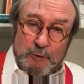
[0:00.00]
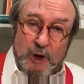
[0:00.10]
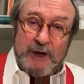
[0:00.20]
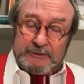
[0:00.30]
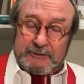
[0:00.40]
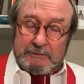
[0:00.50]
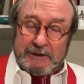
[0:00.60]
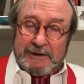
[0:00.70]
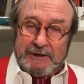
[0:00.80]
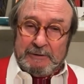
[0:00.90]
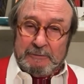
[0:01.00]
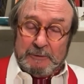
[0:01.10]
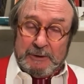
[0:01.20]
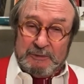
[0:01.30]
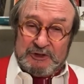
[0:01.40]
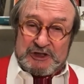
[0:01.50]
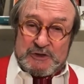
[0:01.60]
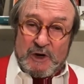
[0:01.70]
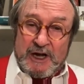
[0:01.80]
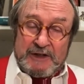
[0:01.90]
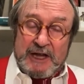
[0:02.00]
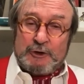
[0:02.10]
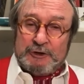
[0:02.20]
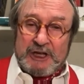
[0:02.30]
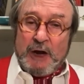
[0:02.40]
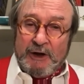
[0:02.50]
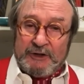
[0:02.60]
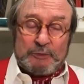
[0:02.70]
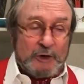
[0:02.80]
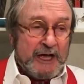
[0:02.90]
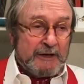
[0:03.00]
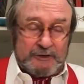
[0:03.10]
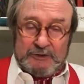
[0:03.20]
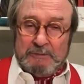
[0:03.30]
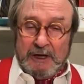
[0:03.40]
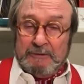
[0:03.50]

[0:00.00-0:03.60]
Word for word: weren't uh, in a position where they couldn't go elsewhere because you know,